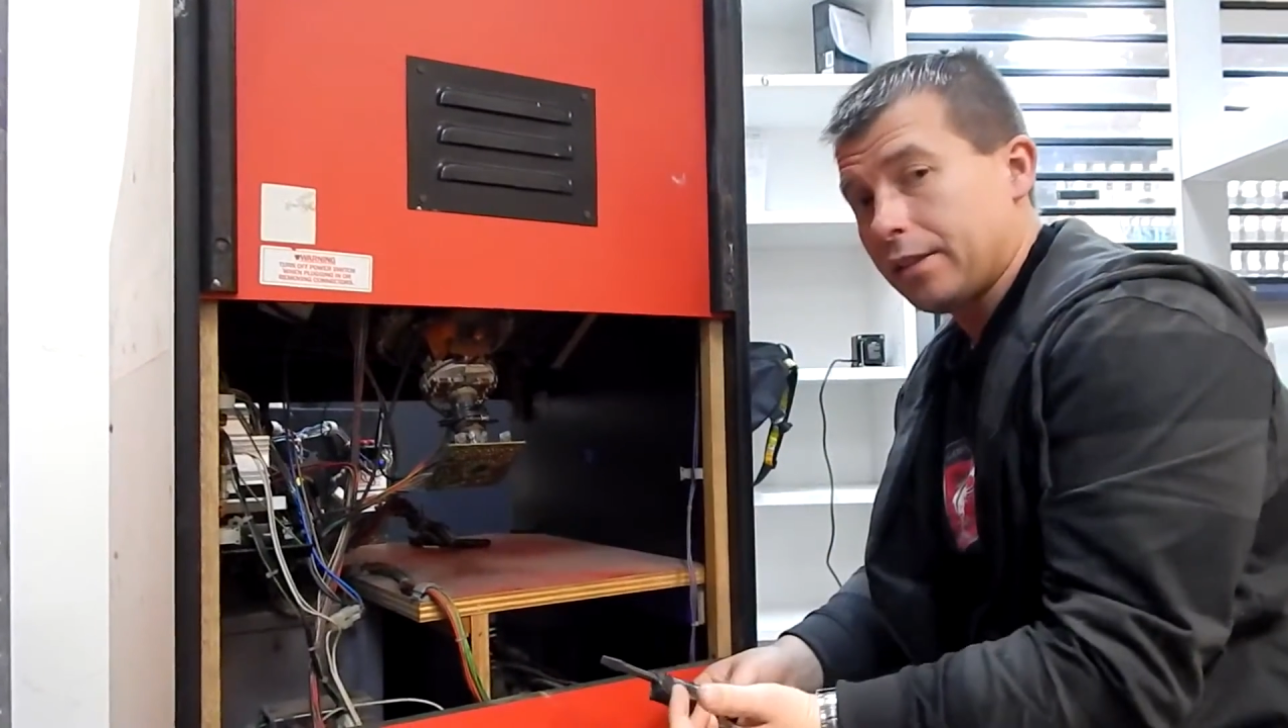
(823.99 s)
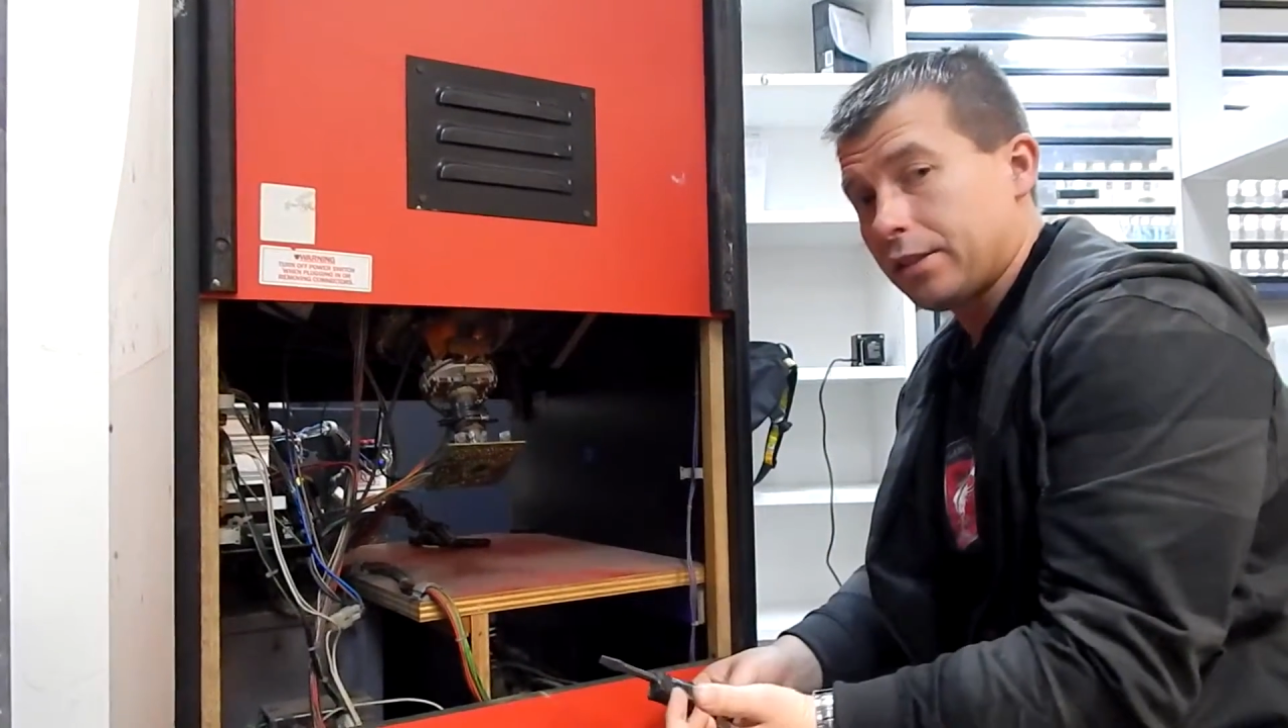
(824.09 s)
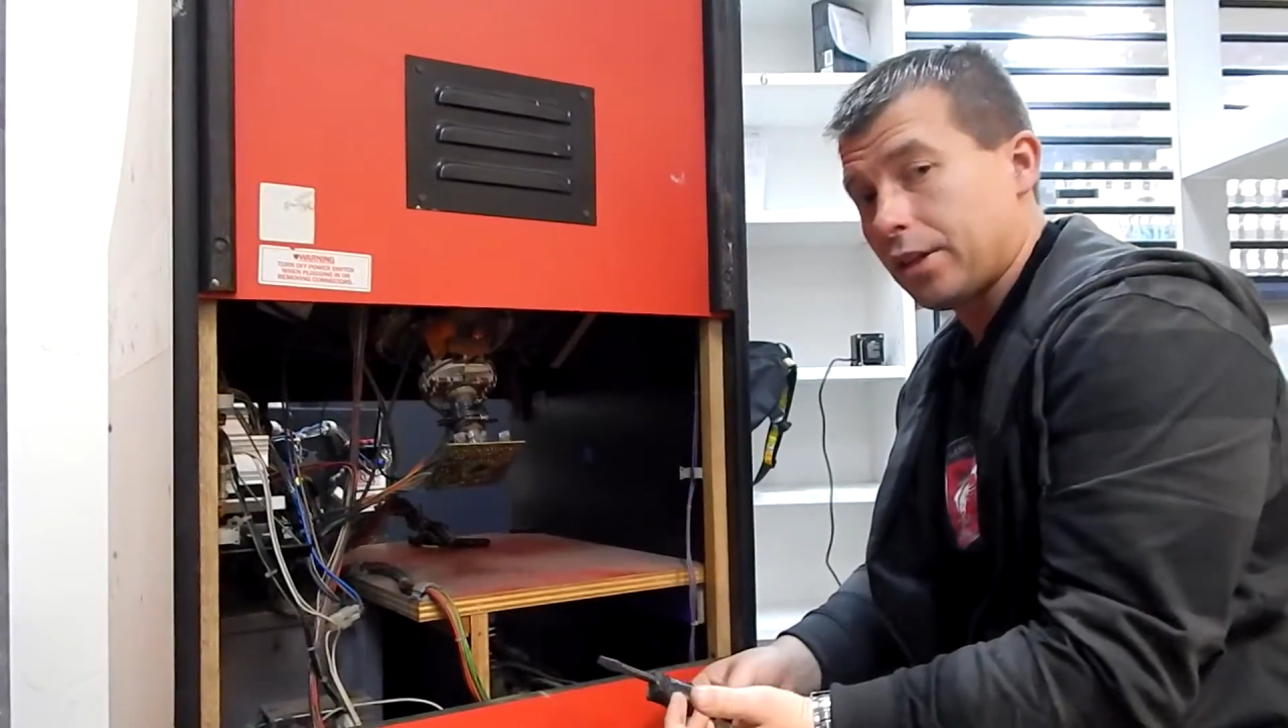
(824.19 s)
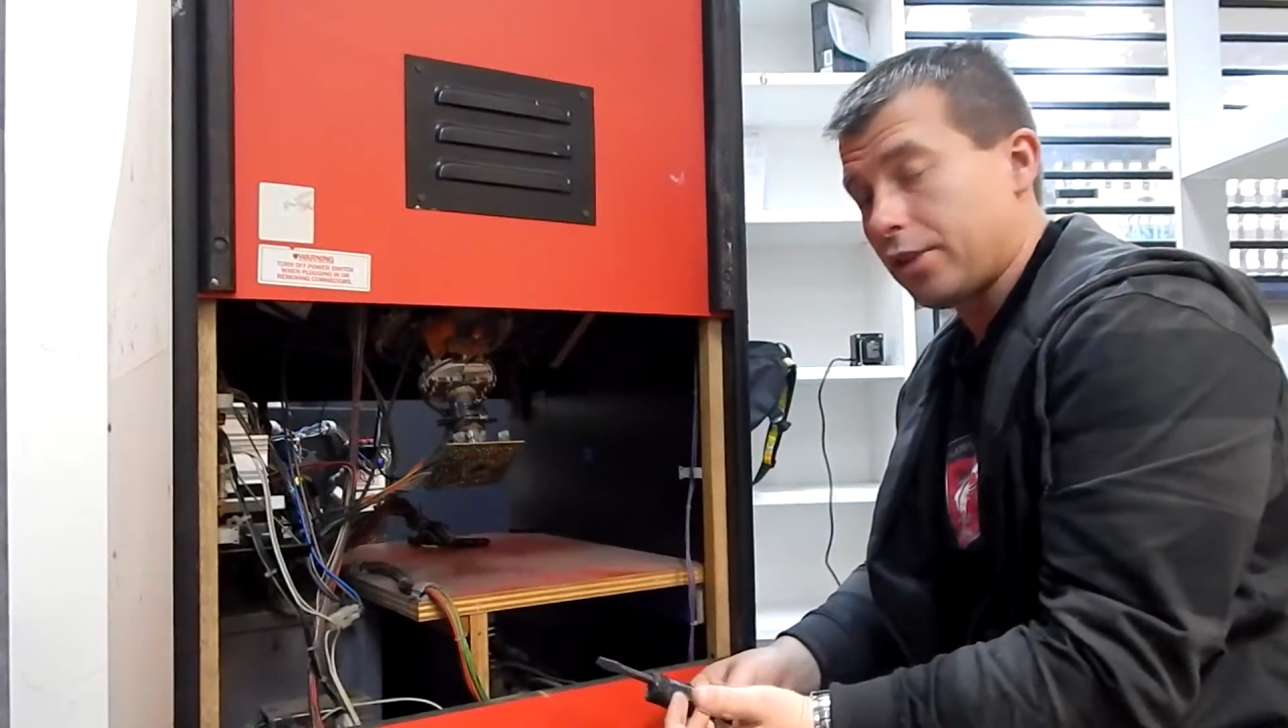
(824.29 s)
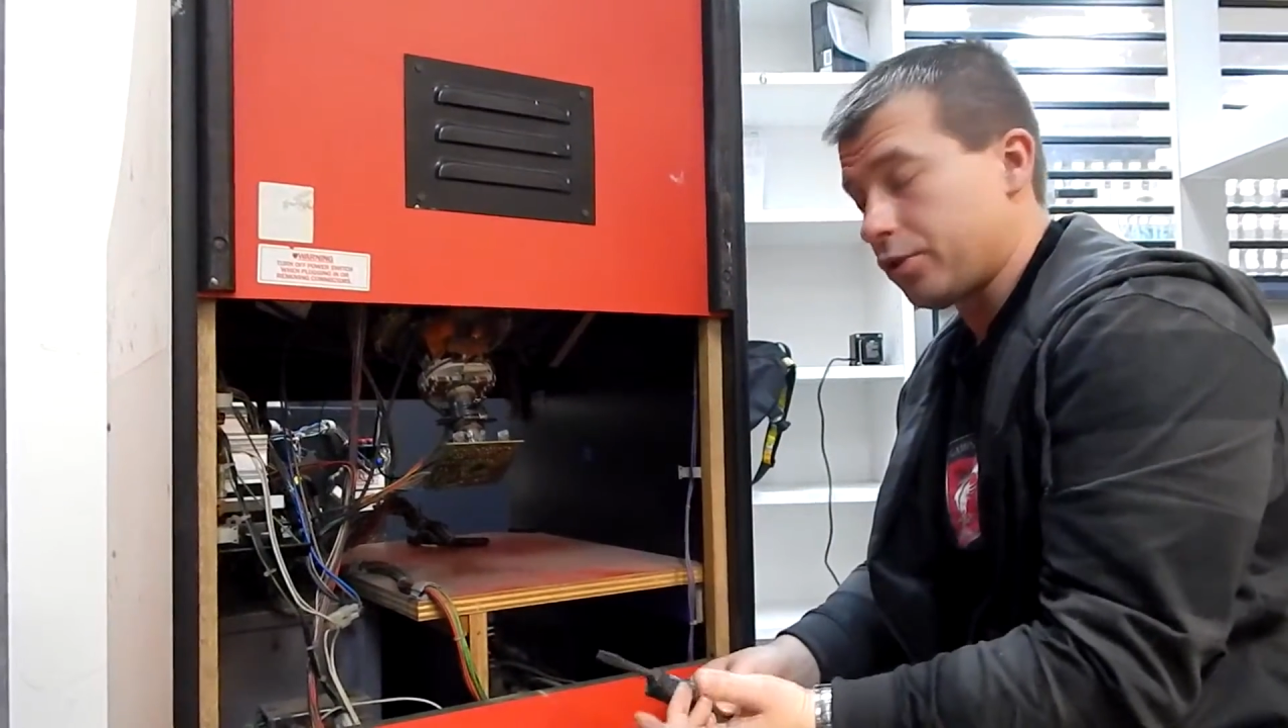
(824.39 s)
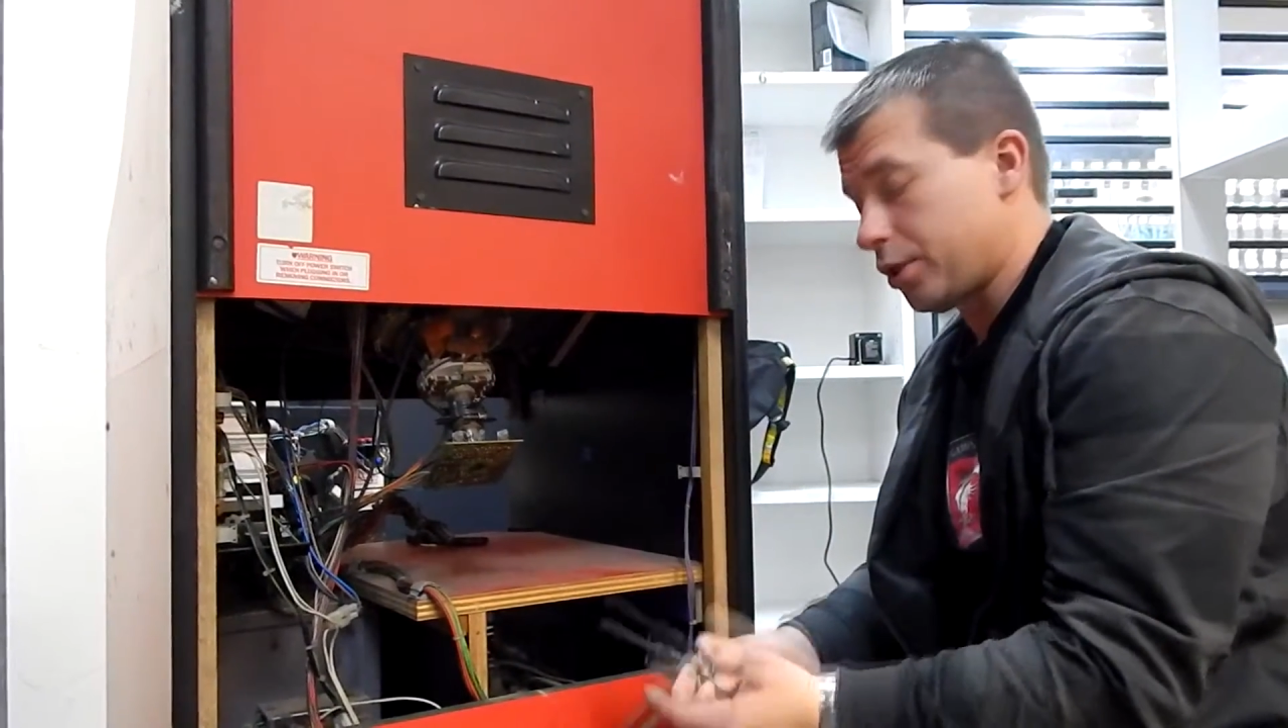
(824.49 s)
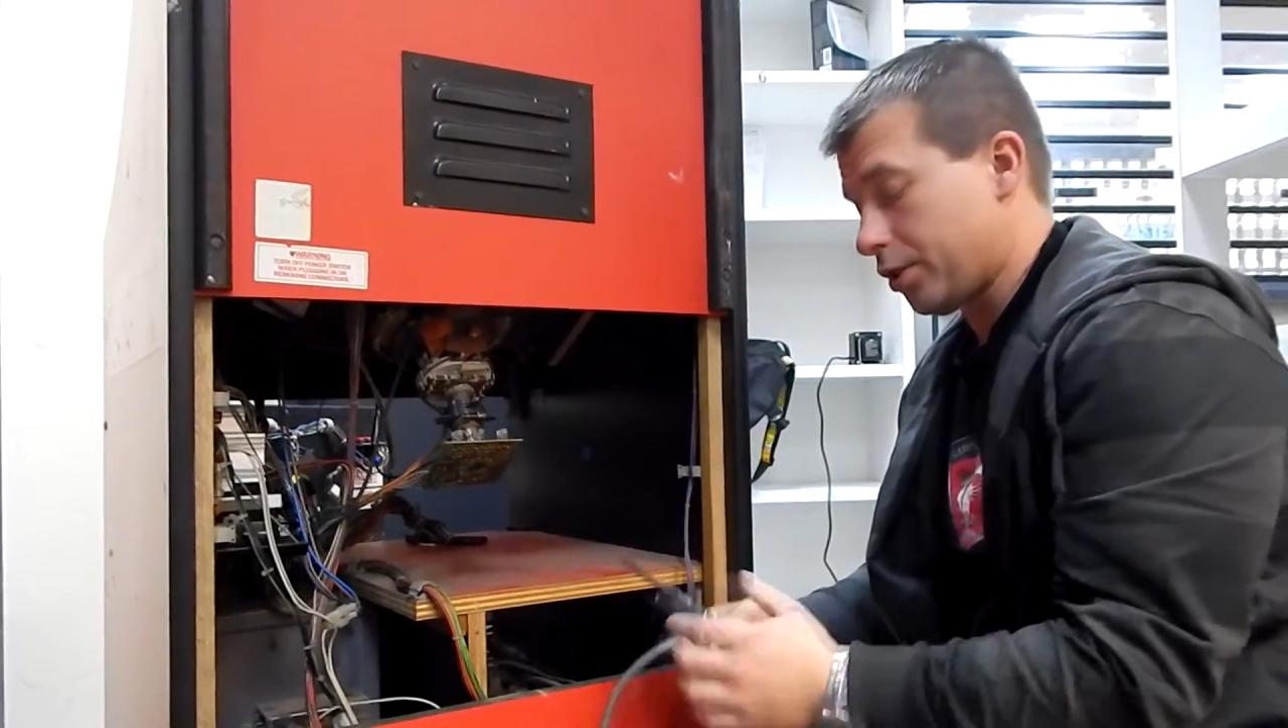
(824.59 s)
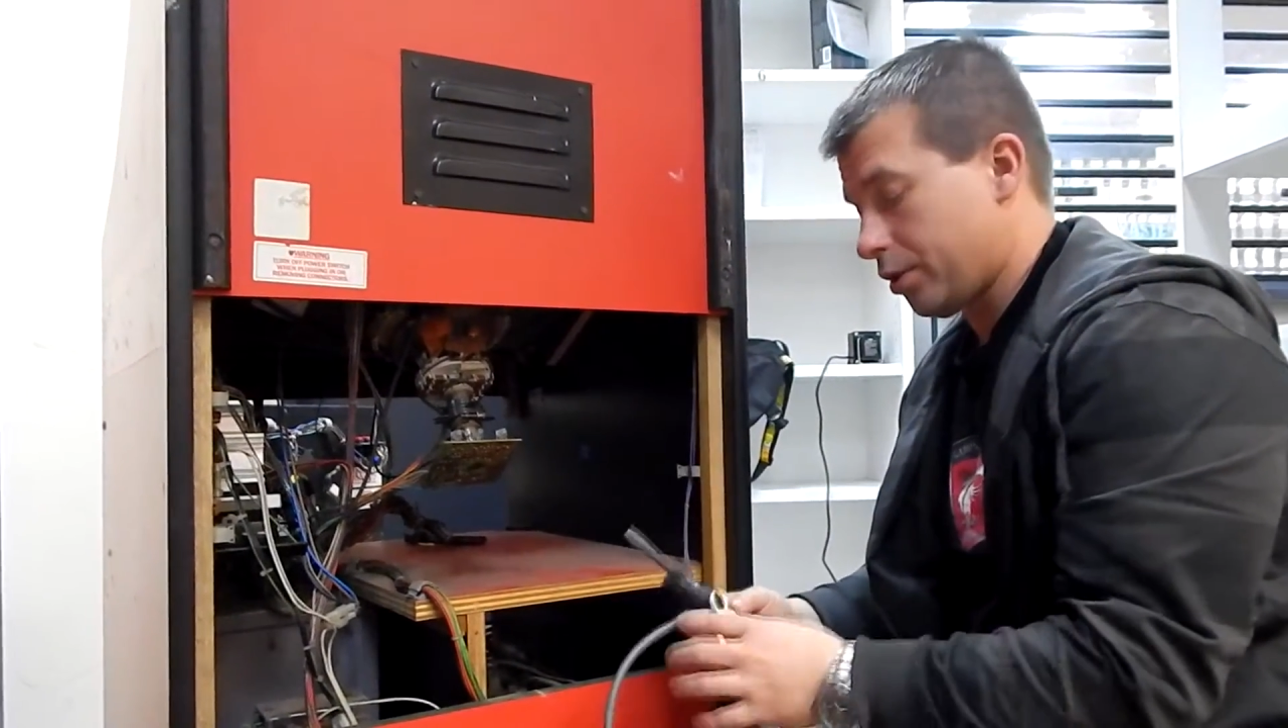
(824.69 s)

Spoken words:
so don't just